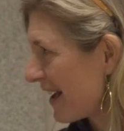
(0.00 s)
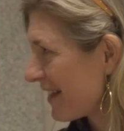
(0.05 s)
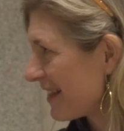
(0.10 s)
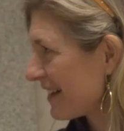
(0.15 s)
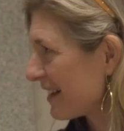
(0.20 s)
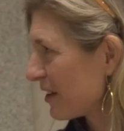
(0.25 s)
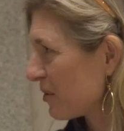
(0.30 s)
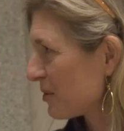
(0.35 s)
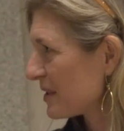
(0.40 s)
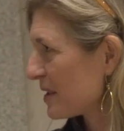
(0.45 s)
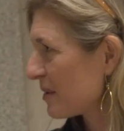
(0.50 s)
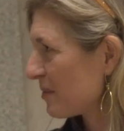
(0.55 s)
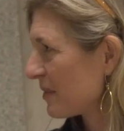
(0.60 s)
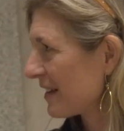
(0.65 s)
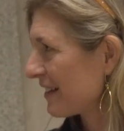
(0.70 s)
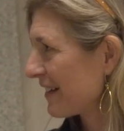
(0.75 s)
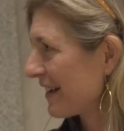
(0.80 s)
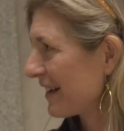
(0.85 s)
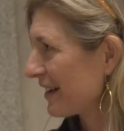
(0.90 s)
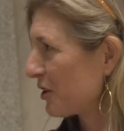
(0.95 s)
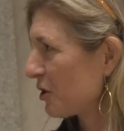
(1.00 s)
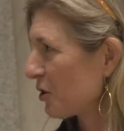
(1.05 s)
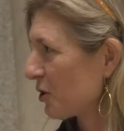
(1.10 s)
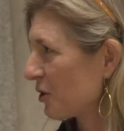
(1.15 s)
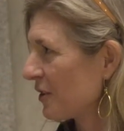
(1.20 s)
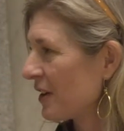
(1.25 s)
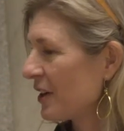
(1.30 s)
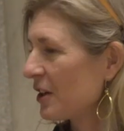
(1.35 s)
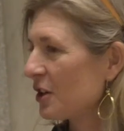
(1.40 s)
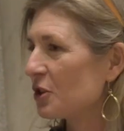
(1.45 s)
I think it was something like
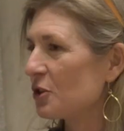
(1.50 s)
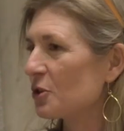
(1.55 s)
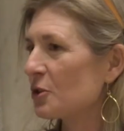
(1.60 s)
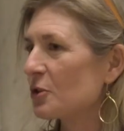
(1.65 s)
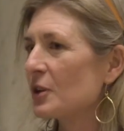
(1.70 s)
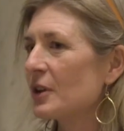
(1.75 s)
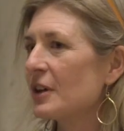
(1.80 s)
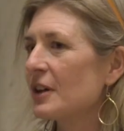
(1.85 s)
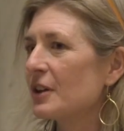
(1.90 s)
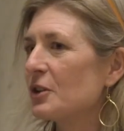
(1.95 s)
your